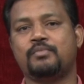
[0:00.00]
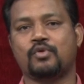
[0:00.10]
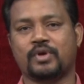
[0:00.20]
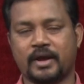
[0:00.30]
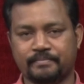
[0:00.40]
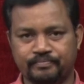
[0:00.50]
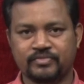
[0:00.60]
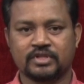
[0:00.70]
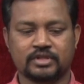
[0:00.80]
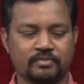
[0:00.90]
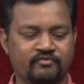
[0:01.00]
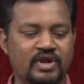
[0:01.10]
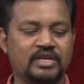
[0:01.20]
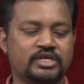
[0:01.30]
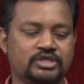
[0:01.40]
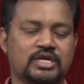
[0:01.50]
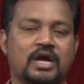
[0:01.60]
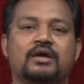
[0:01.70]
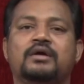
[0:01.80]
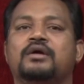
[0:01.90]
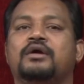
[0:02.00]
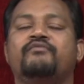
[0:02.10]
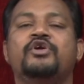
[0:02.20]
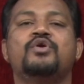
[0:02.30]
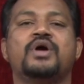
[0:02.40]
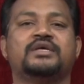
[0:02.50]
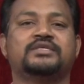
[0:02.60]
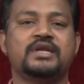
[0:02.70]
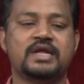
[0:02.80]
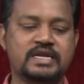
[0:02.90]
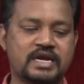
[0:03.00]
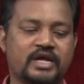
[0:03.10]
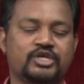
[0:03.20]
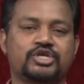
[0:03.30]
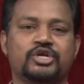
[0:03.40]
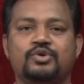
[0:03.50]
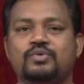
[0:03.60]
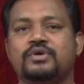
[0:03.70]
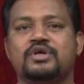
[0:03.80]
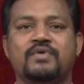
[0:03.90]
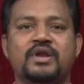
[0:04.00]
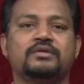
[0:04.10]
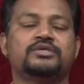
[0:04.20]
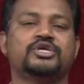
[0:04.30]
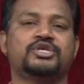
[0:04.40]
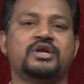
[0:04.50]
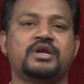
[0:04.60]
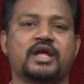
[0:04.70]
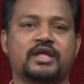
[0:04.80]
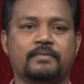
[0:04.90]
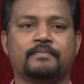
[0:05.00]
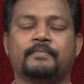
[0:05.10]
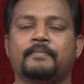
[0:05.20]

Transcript: program feel this uh, video as an introduction to your session tracking.